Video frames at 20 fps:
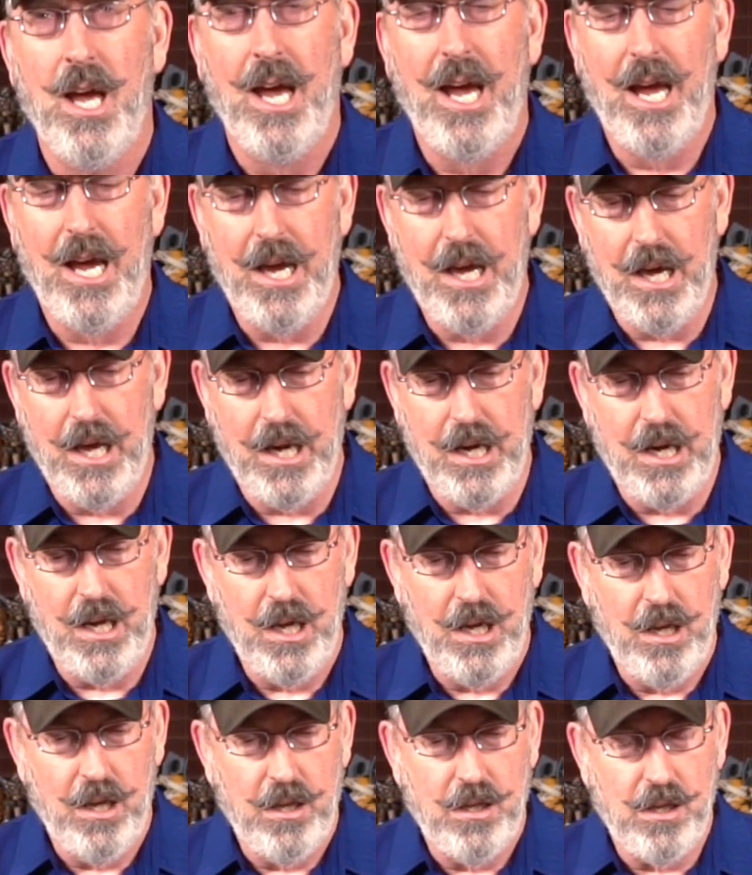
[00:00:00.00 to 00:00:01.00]
And,
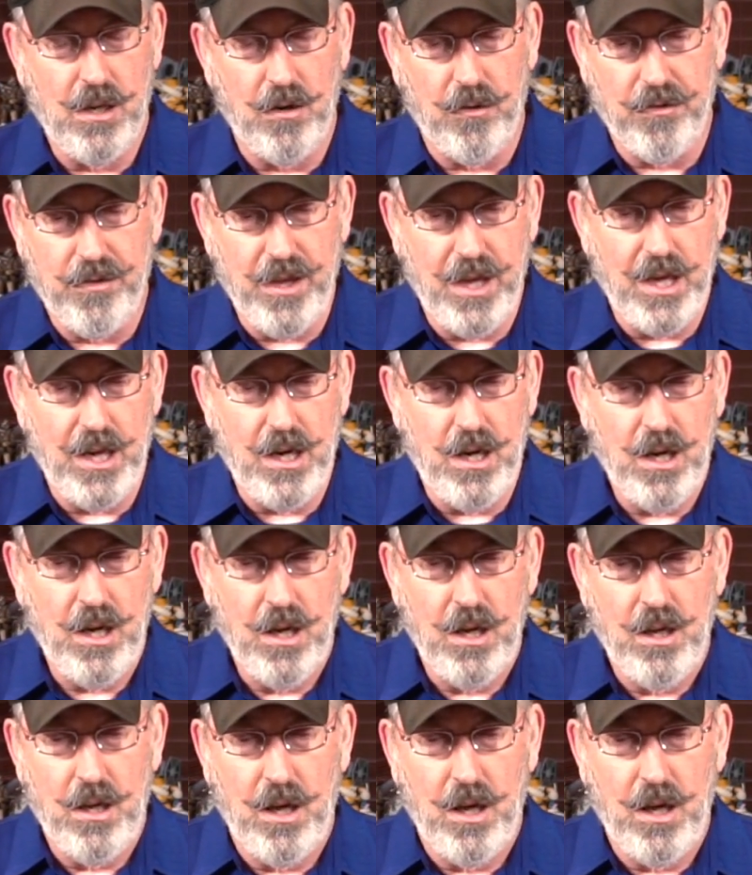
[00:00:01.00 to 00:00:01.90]
then